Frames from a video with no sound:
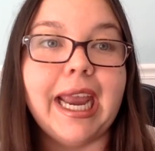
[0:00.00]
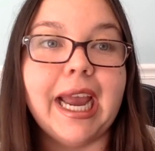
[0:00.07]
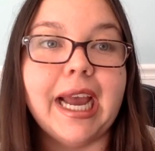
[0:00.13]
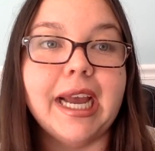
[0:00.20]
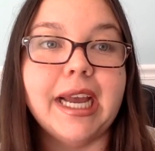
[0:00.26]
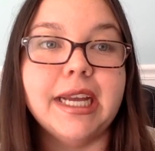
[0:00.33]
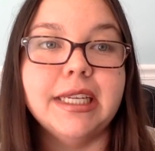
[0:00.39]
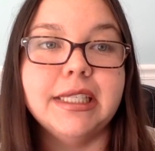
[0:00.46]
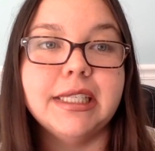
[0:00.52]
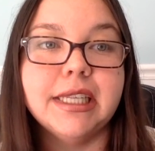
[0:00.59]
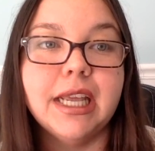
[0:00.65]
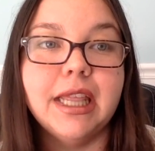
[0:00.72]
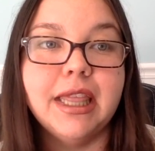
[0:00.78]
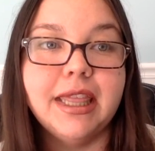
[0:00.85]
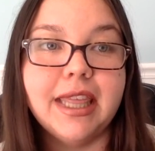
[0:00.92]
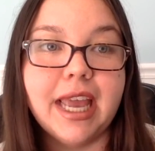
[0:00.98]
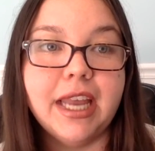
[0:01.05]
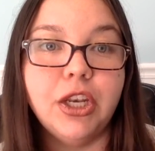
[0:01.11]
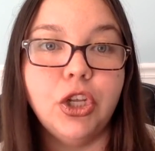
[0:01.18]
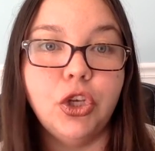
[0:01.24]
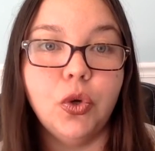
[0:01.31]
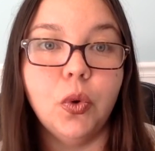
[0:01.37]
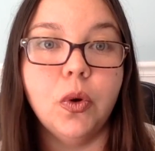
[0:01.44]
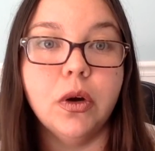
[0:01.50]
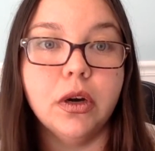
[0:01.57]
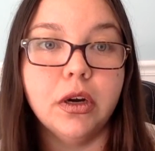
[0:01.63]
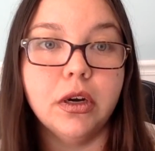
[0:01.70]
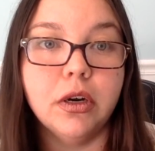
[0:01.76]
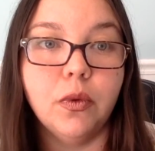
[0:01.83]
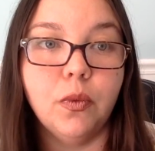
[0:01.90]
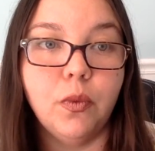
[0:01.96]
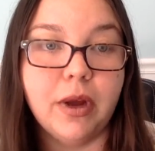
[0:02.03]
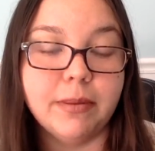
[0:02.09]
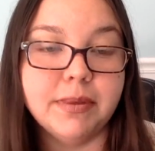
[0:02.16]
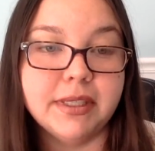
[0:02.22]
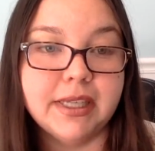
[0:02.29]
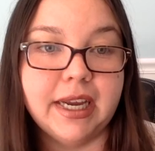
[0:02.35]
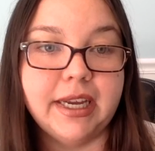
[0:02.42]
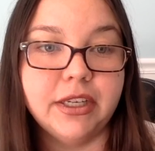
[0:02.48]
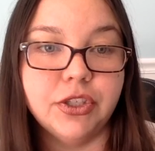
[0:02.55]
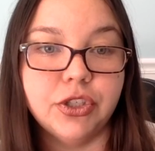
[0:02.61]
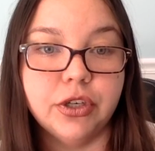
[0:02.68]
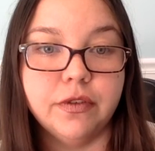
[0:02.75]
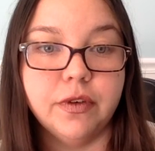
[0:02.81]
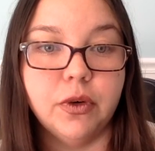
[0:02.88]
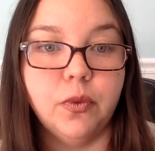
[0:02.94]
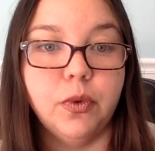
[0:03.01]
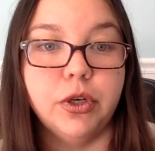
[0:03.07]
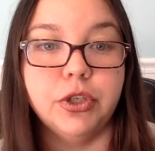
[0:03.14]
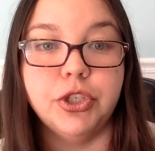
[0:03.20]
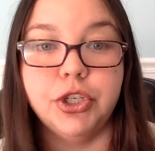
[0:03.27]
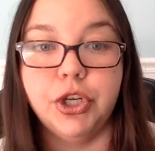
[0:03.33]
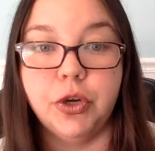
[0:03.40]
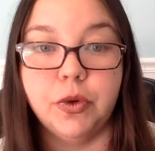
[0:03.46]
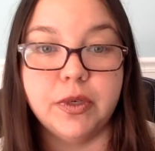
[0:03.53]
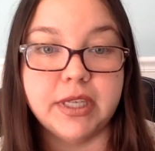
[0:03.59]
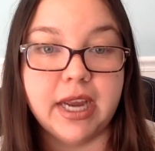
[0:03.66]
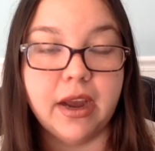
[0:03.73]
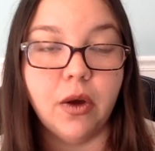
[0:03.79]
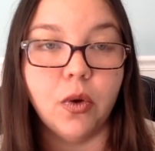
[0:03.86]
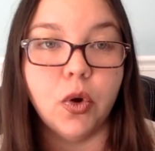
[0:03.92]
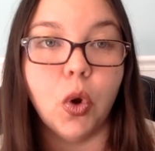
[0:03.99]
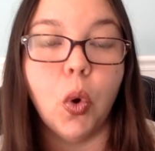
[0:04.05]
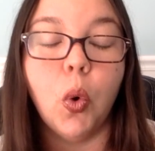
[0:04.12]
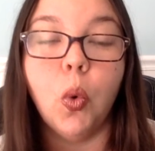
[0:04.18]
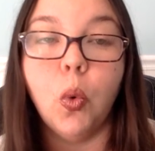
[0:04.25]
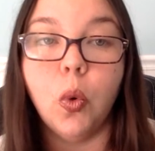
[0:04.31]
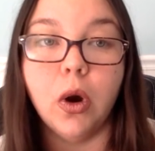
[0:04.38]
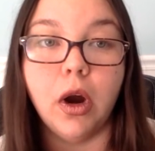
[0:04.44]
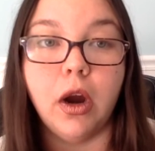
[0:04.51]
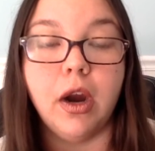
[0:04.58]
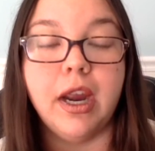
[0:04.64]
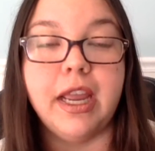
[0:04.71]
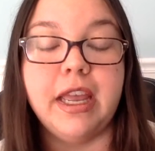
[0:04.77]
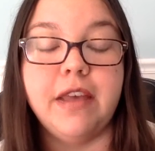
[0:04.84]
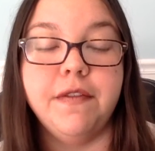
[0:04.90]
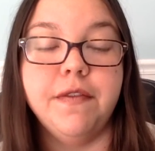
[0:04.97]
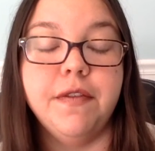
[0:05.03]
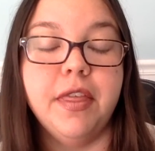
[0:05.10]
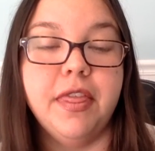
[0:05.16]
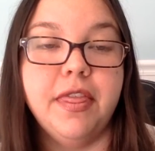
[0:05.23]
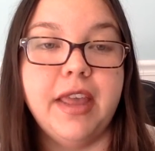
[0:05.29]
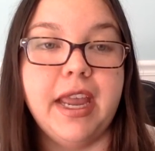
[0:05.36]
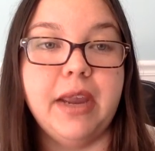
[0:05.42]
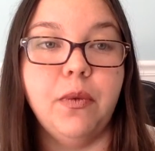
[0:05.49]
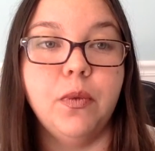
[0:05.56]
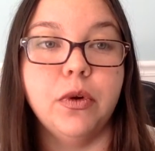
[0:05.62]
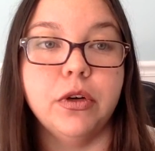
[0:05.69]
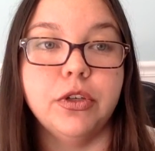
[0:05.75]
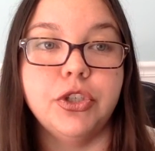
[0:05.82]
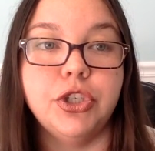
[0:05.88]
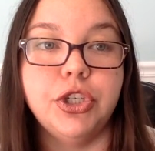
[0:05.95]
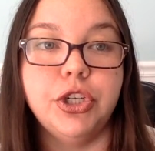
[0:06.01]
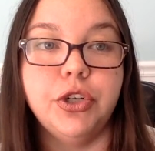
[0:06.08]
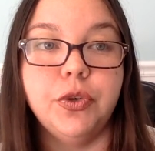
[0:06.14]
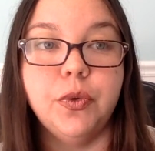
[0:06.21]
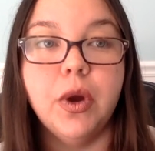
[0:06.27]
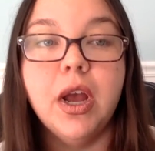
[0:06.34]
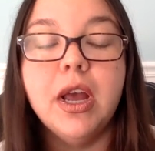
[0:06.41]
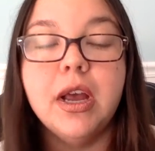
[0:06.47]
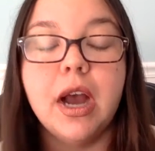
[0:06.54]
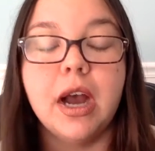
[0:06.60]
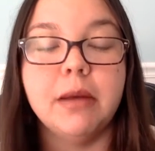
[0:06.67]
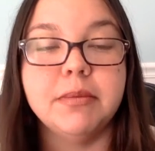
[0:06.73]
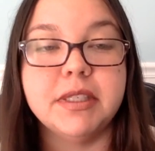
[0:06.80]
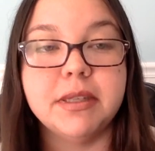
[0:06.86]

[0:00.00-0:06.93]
and then your website server were to go down, or if they were to